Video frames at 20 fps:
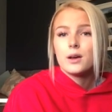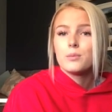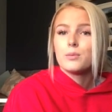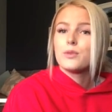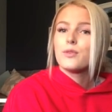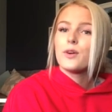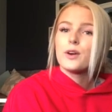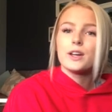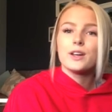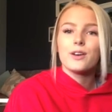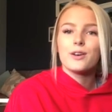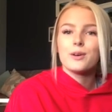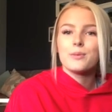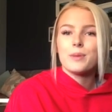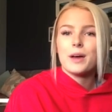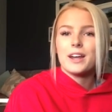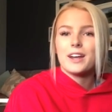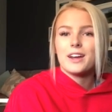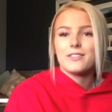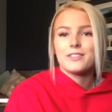Before you go to
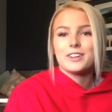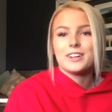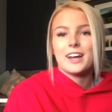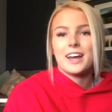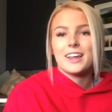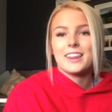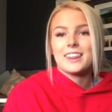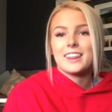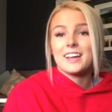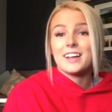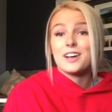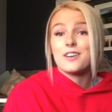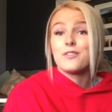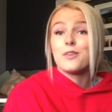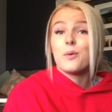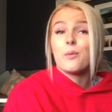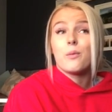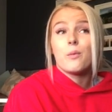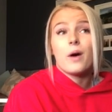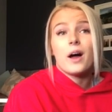bed every night, think of
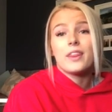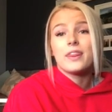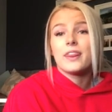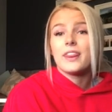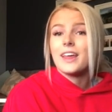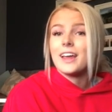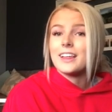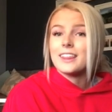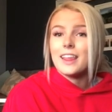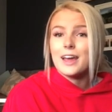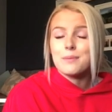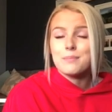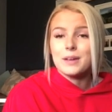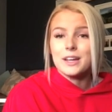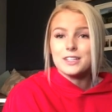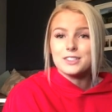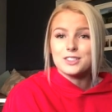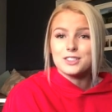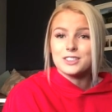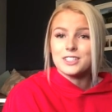one thing that
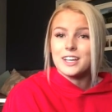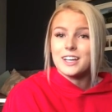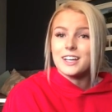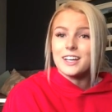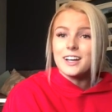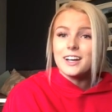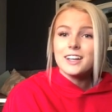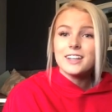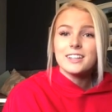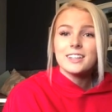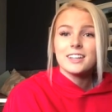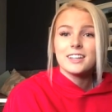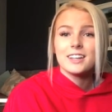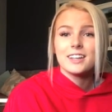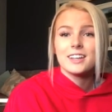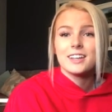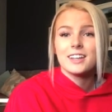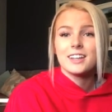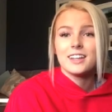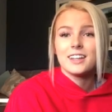made your day good.
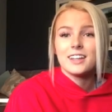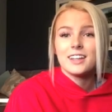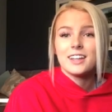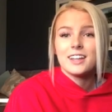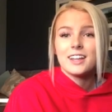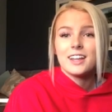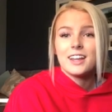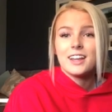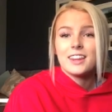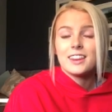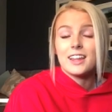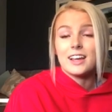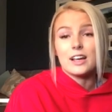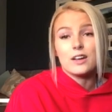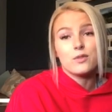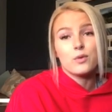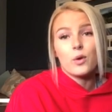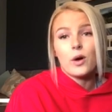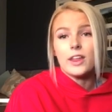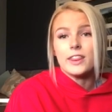Think
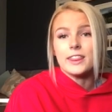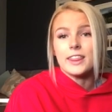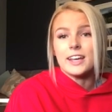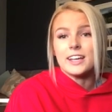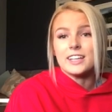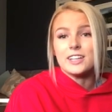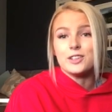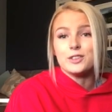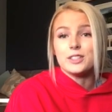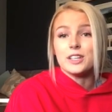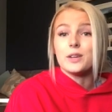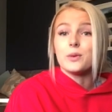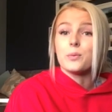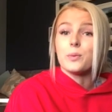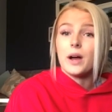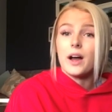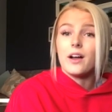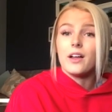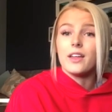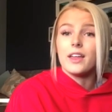of one thing you did
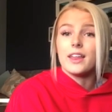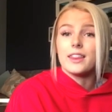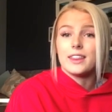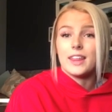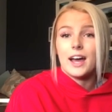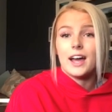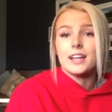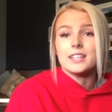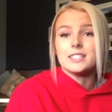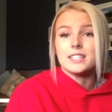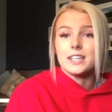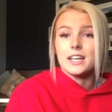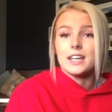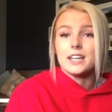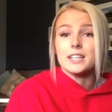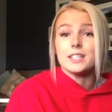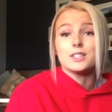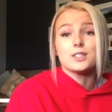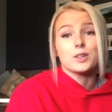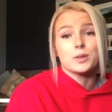well that
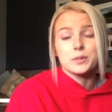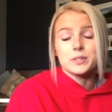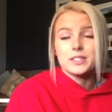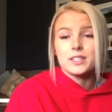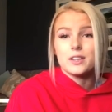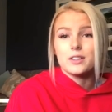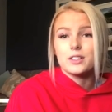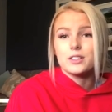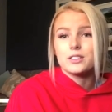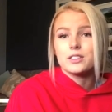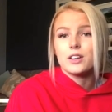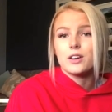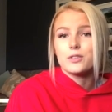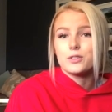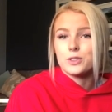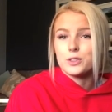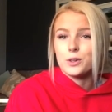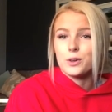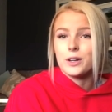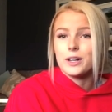day. Don't sell yourself
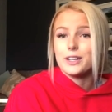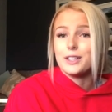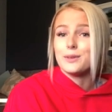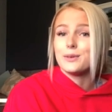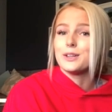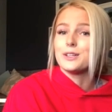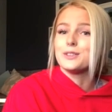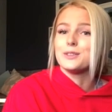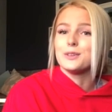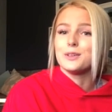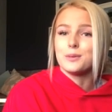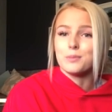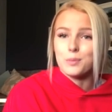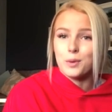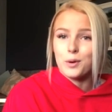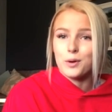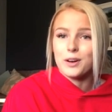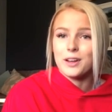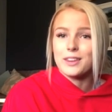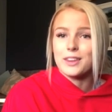short. You are doing
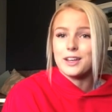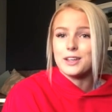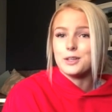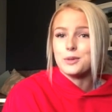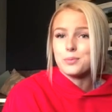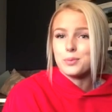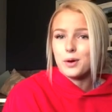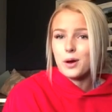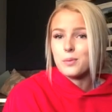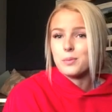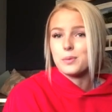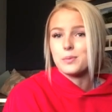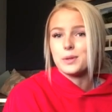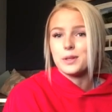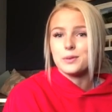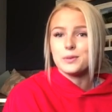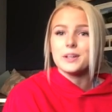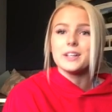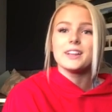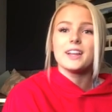more than you
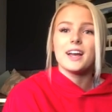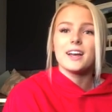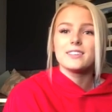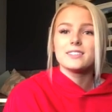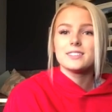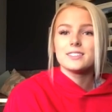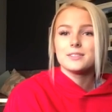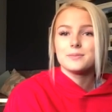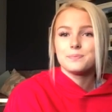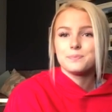probably realize.